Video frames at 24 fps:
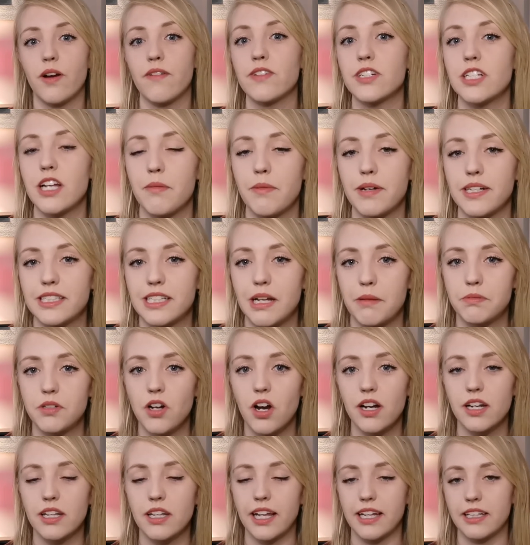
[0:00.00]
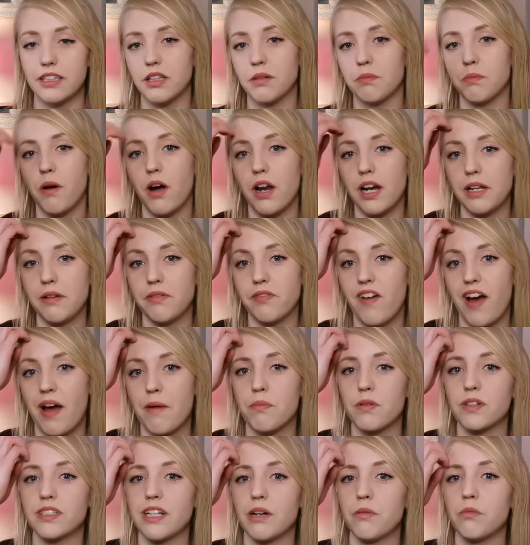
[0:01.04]
every time I stepped on, like the body fat
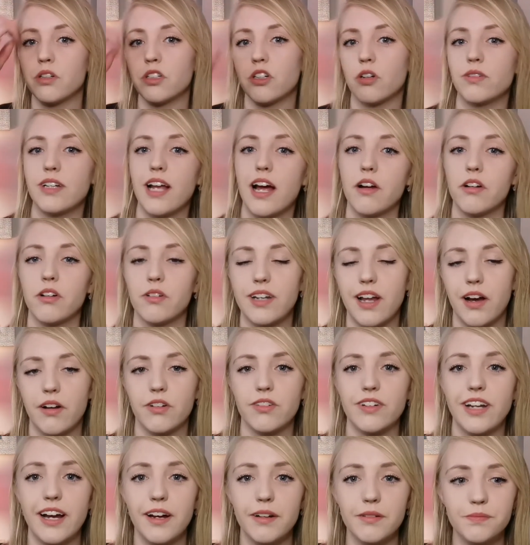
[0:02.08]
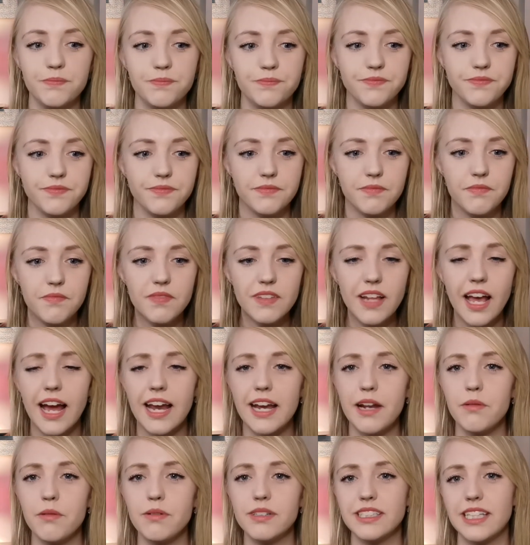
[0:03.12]
percent would go down, go down, go down.
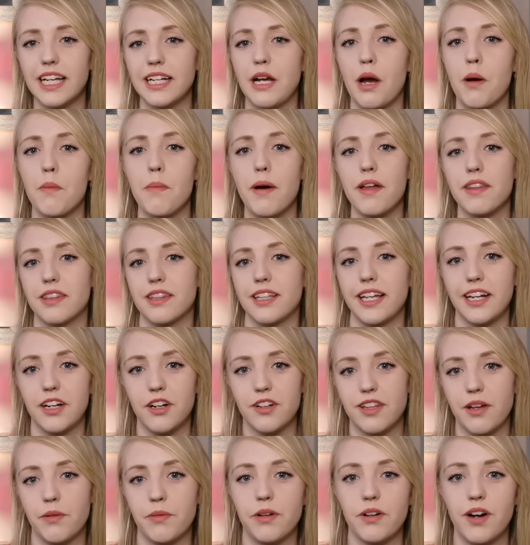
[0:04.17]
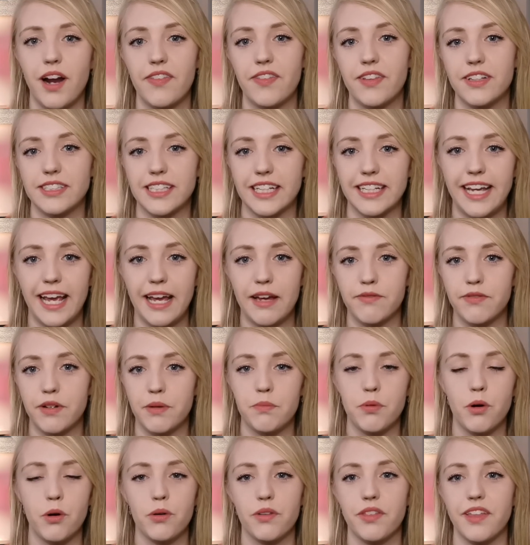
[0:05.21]
And it was like a month later that we were at this like CamFit
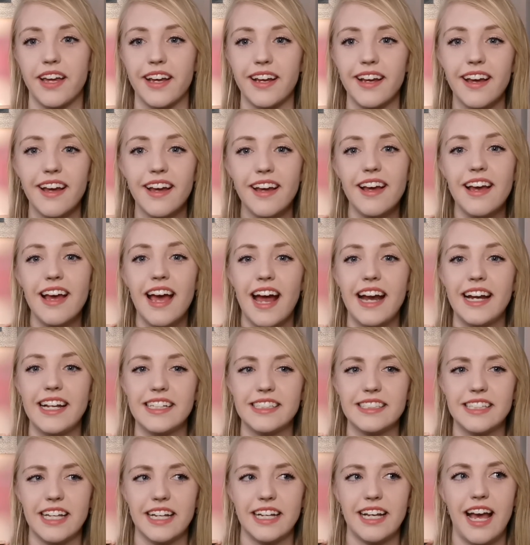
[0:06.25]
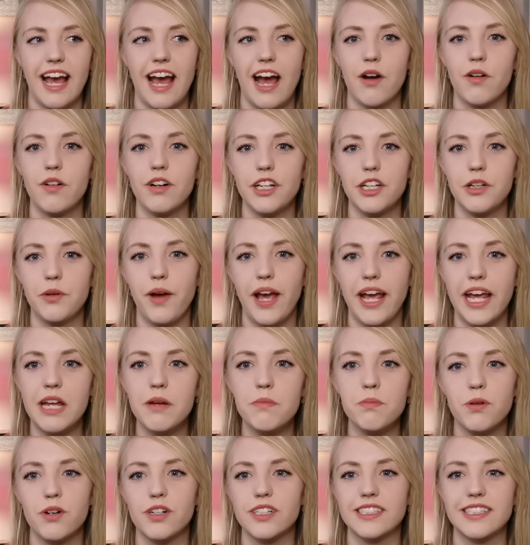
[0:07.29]
Pro thing. And he's like, how are you
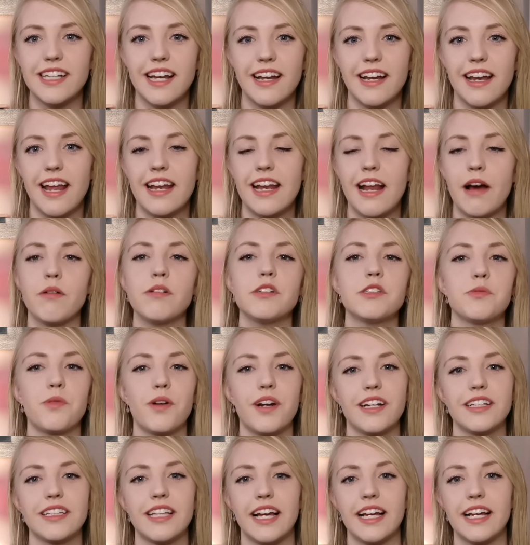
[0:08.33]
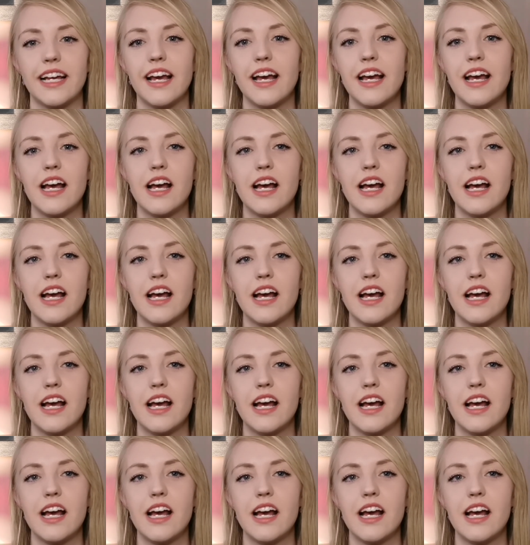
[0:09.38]
8%? And I was wearing like